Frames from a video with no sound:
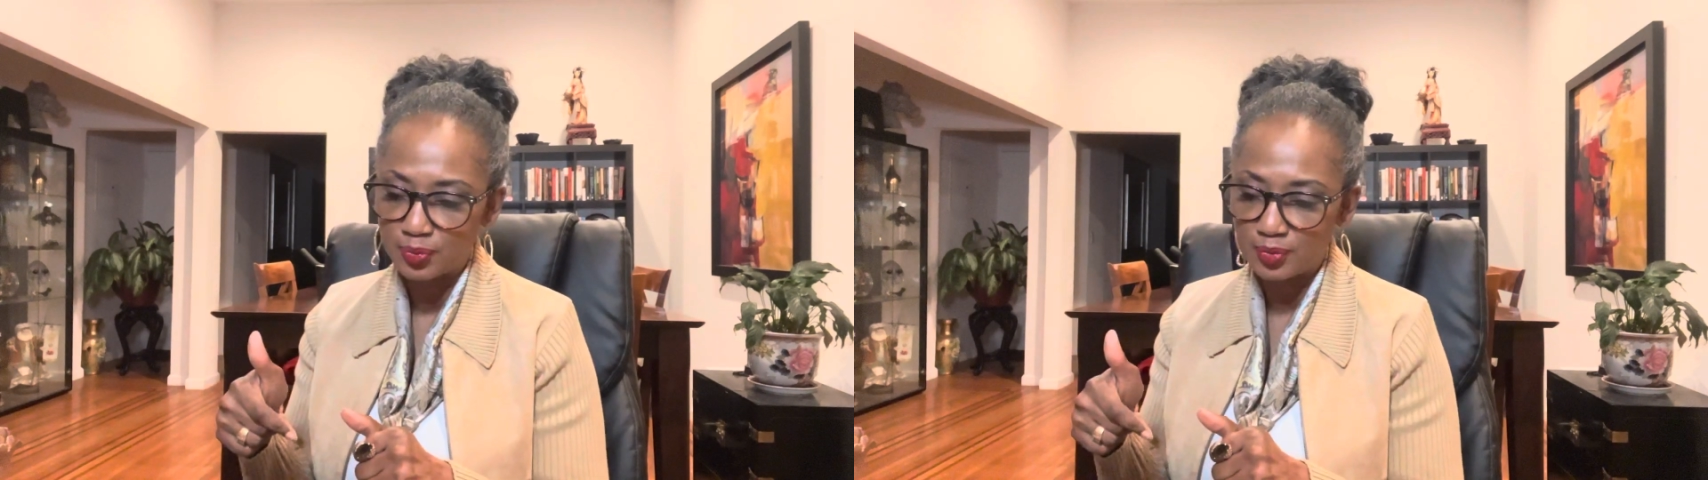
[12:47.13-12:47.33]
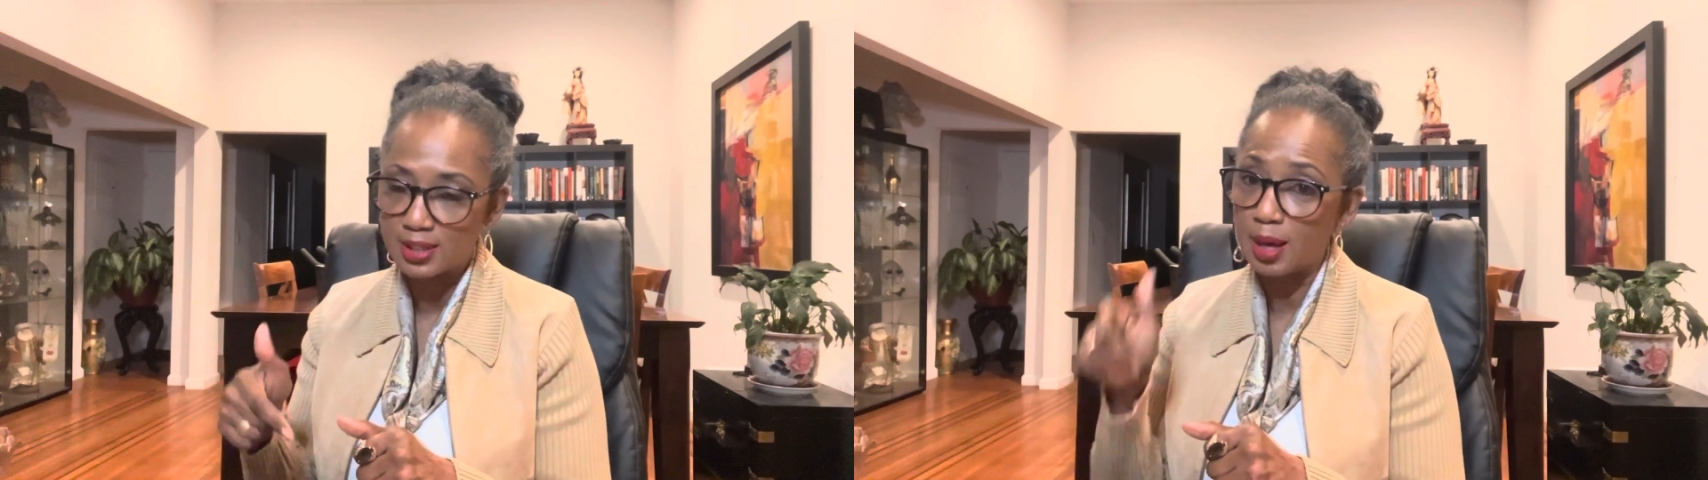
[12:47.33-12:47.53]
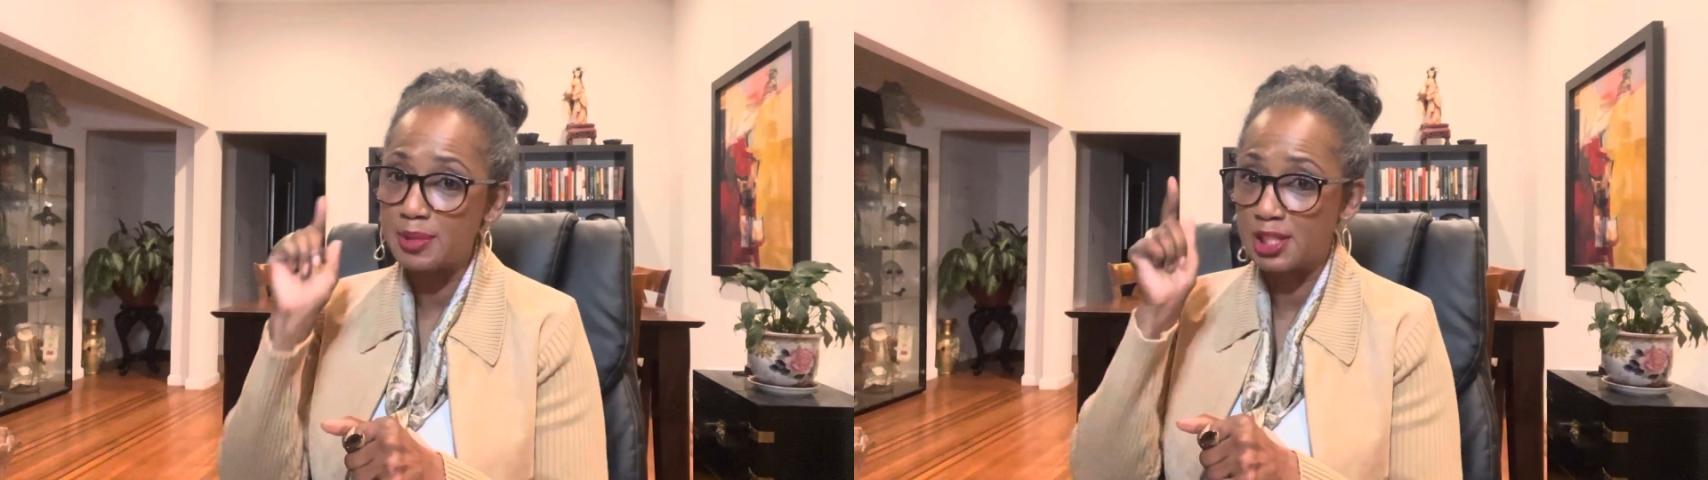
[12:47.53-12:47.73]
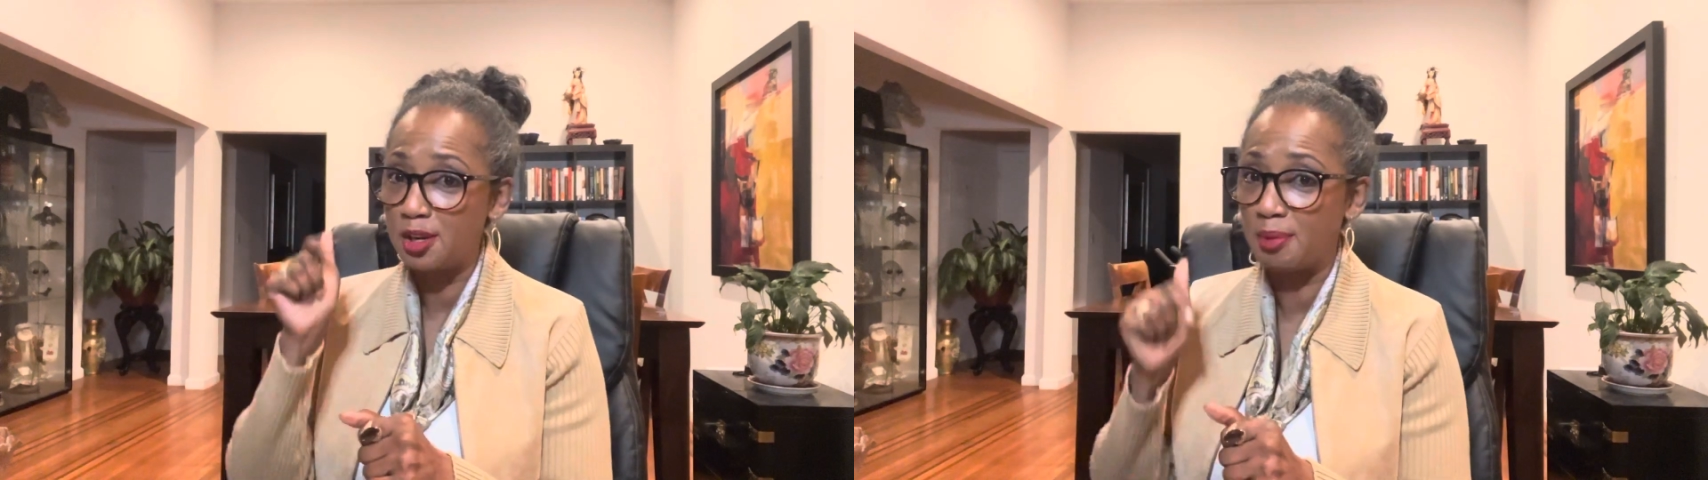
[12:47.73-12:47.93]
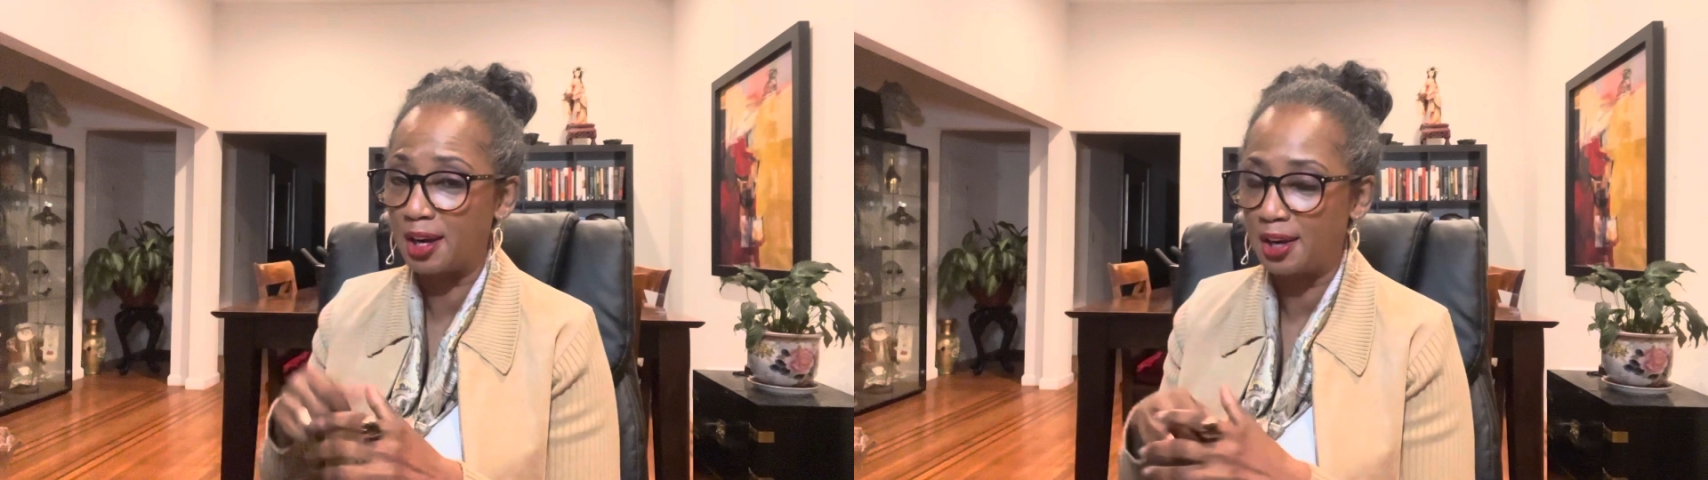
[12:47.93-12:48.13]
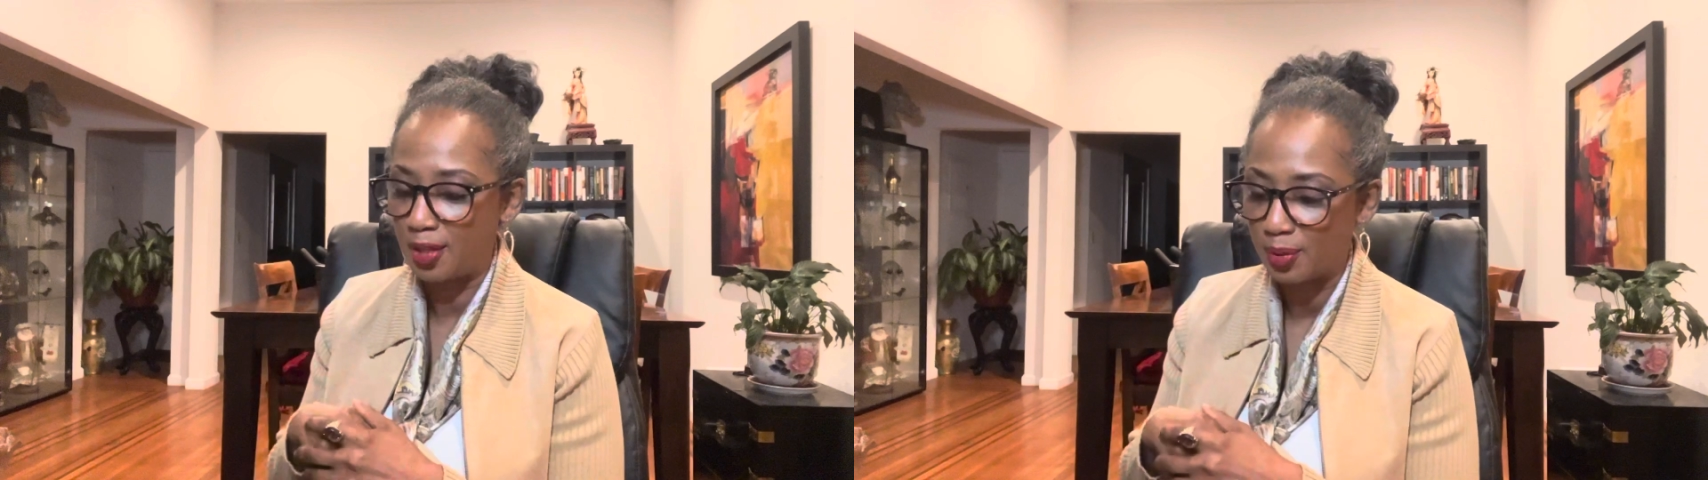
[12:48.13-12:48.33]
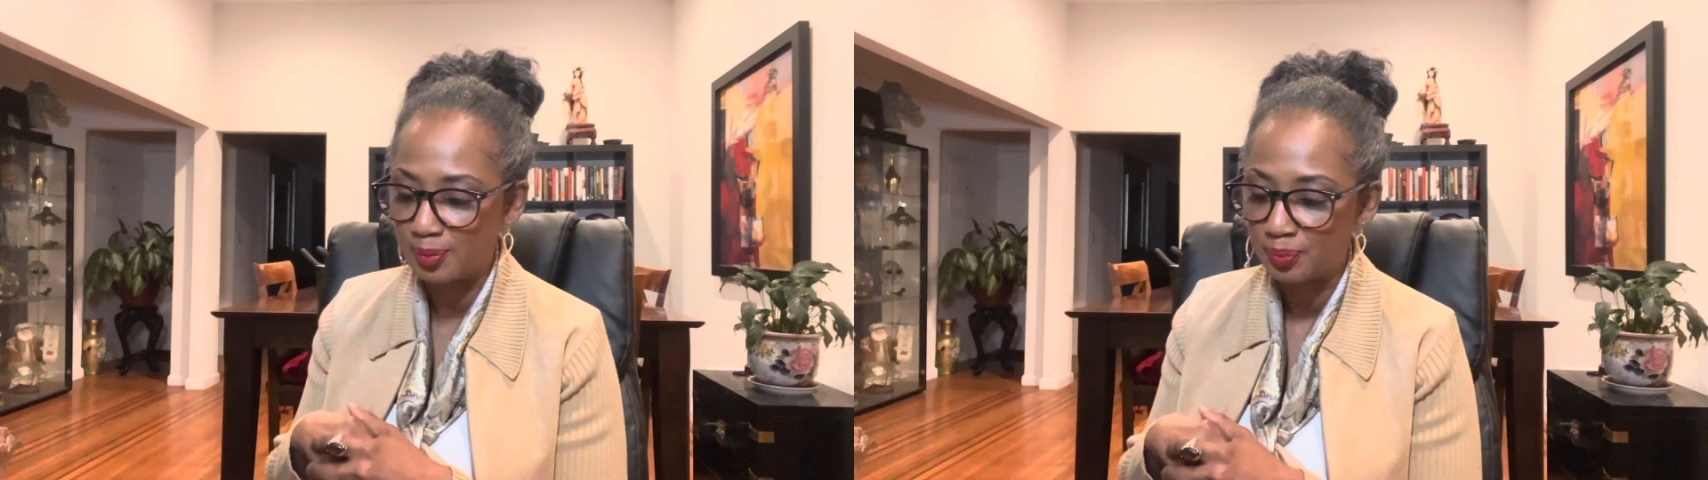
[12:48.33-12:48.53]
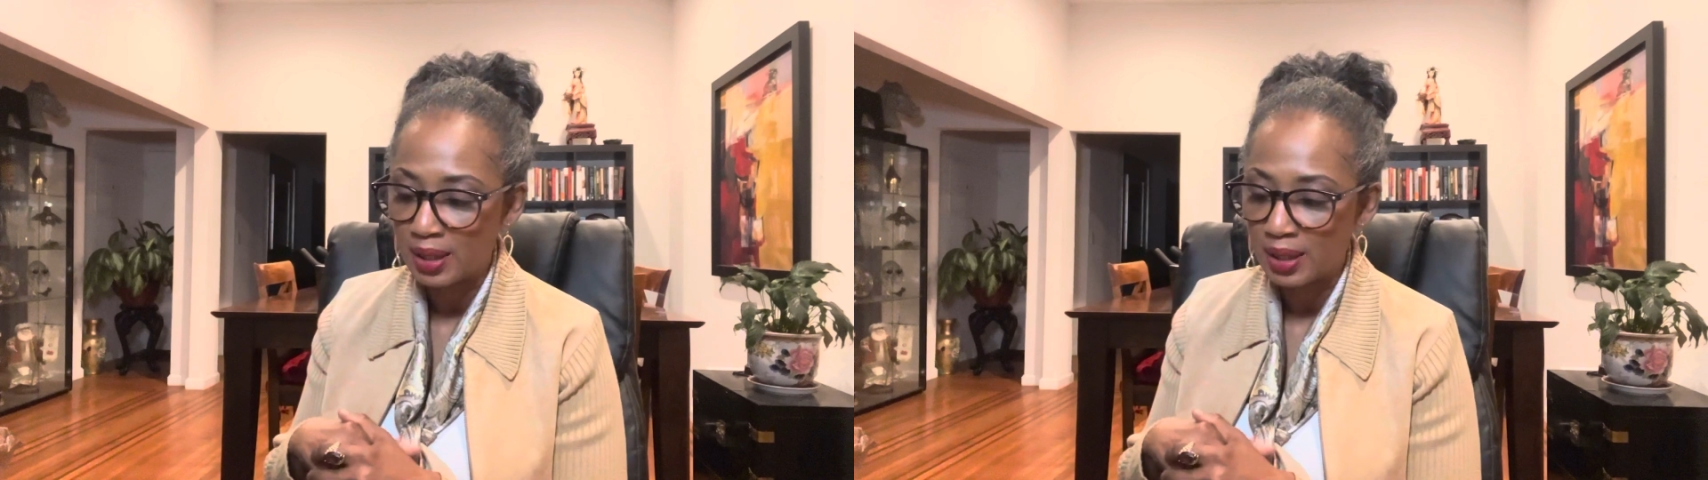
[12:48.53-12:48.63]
because I'm going to tell you about another one.